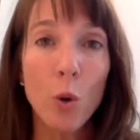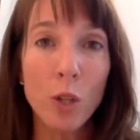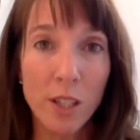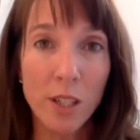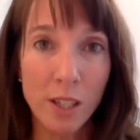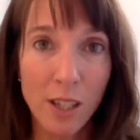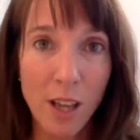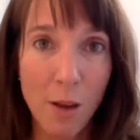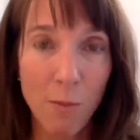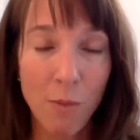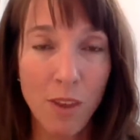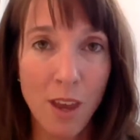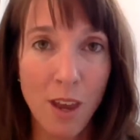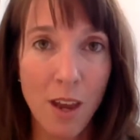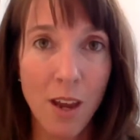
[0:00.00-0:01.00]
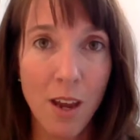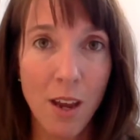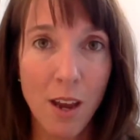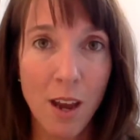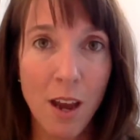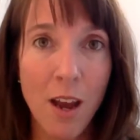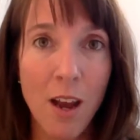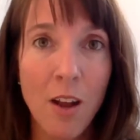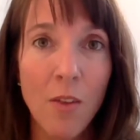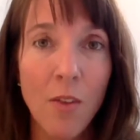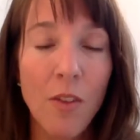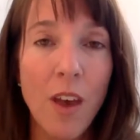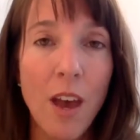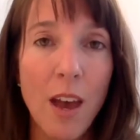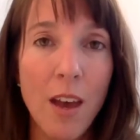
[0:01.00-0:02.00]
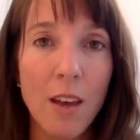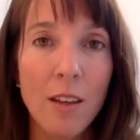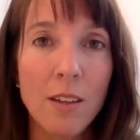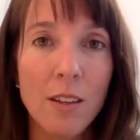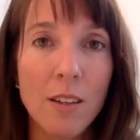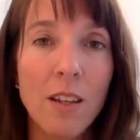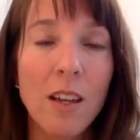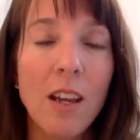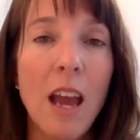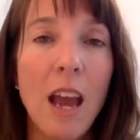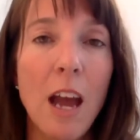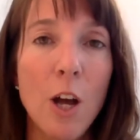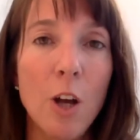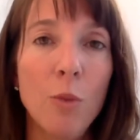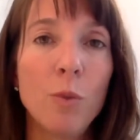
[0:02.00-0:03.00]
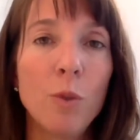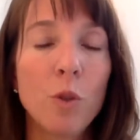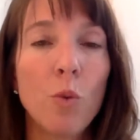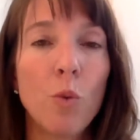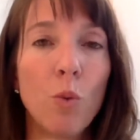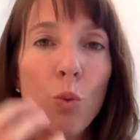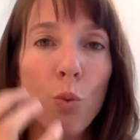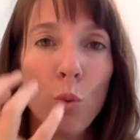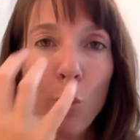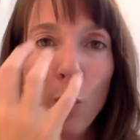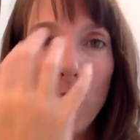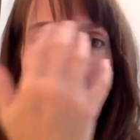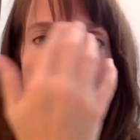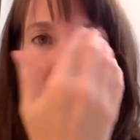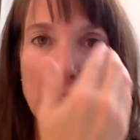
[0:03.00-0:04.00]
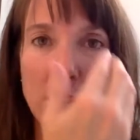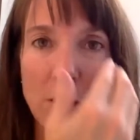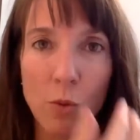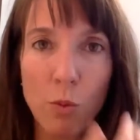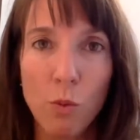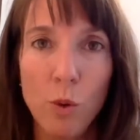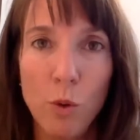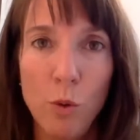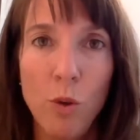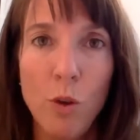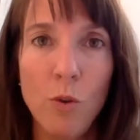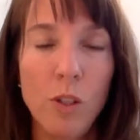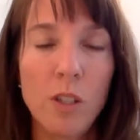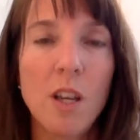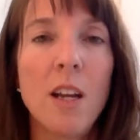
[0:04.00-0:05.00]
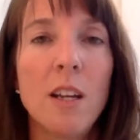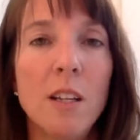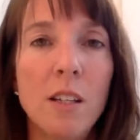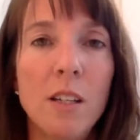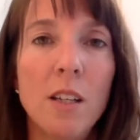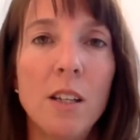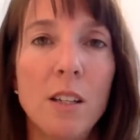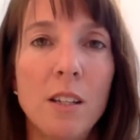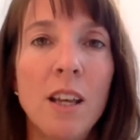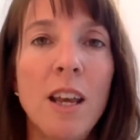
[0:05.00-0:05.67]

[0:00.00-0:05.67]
or something that helps rinse through those sinuses